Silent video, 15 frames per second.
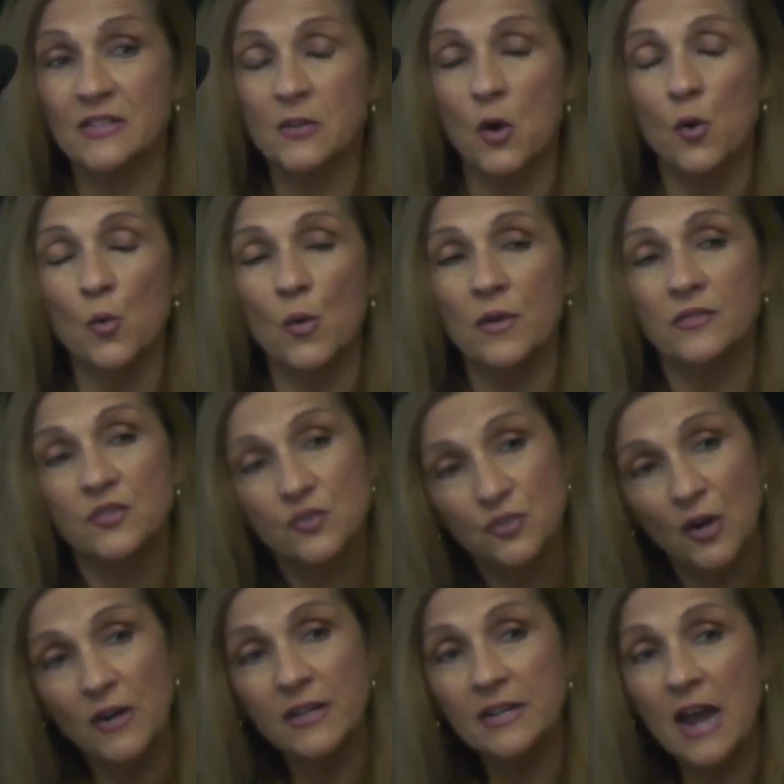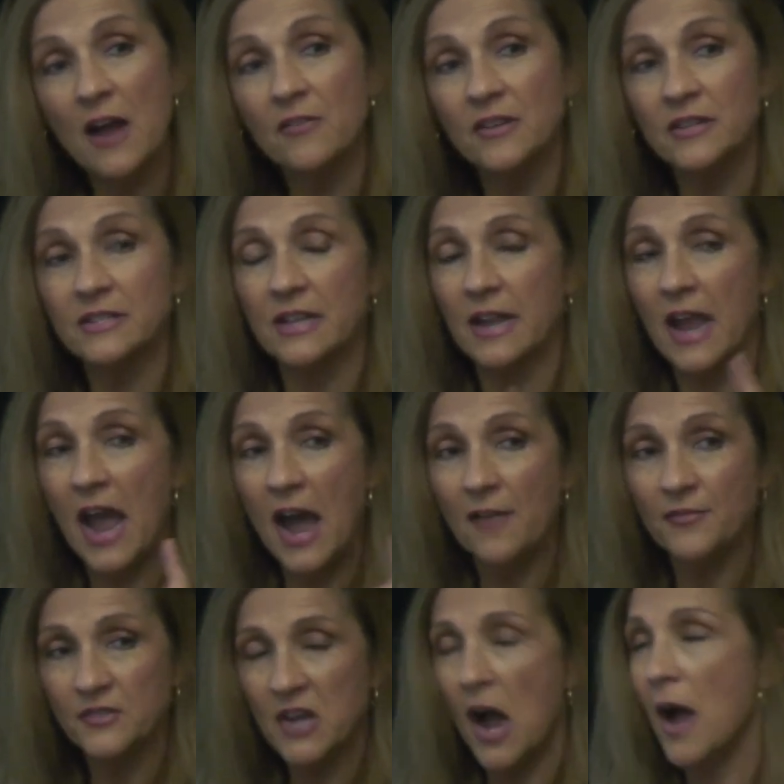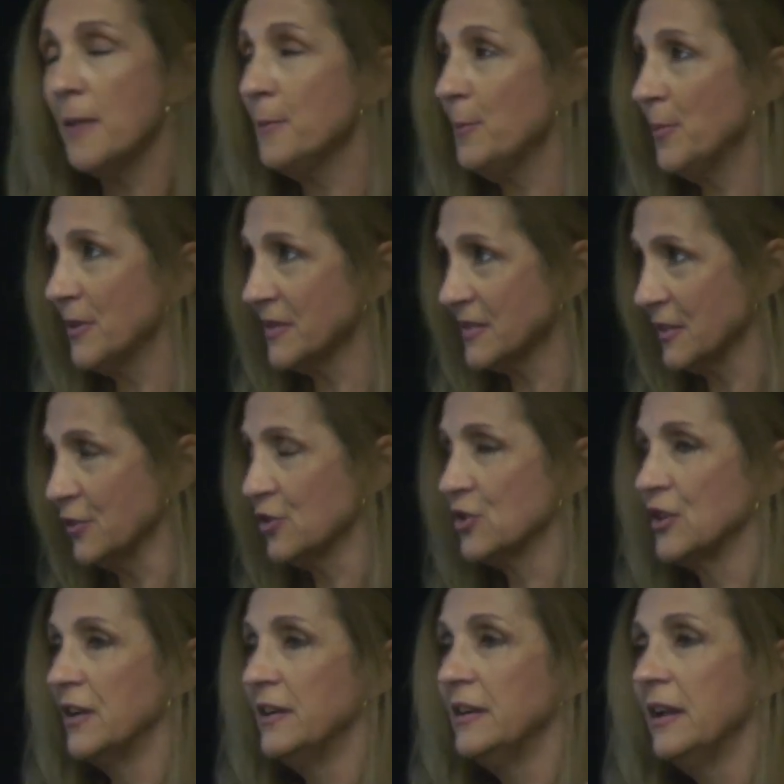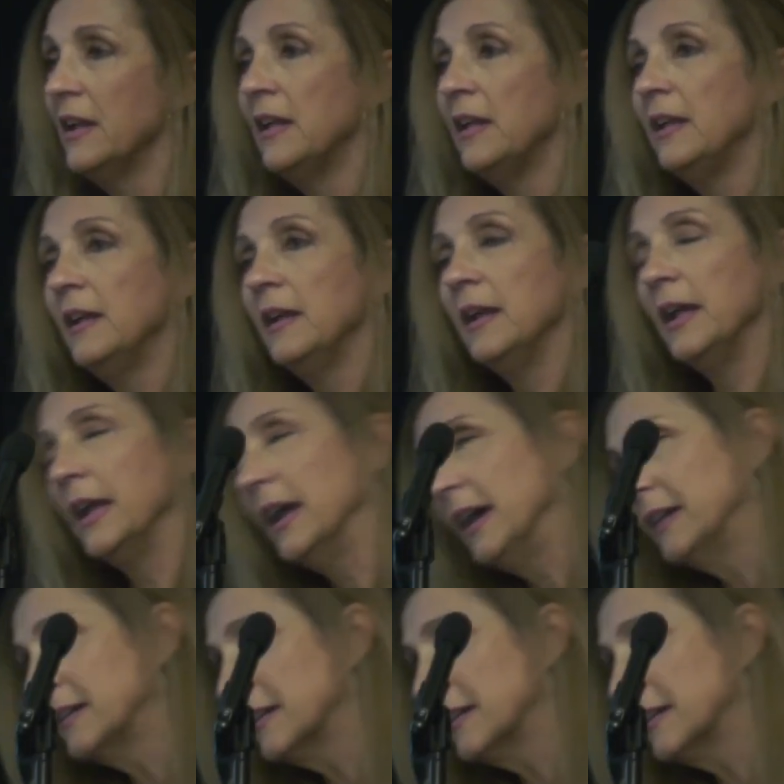So started out as a half-time position, and